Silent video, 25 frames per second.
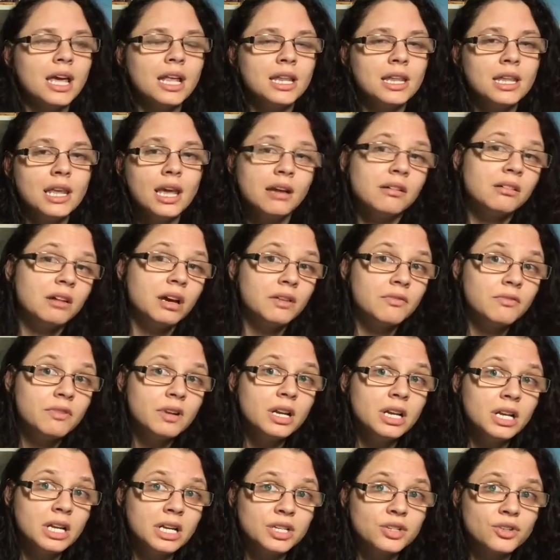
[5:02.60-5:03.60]
And yeah, I
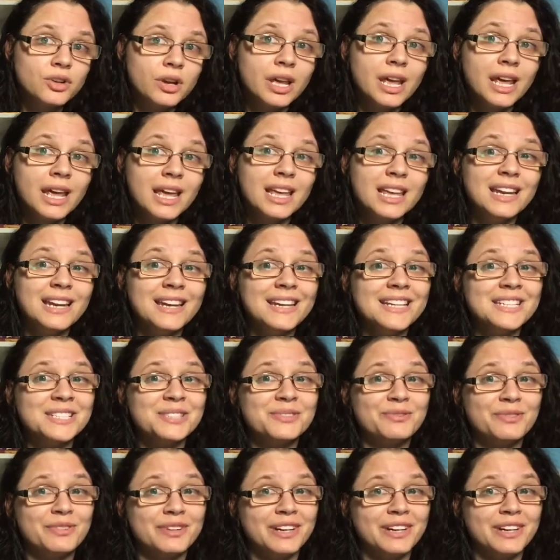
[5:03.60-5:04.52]
really enjoy it. It is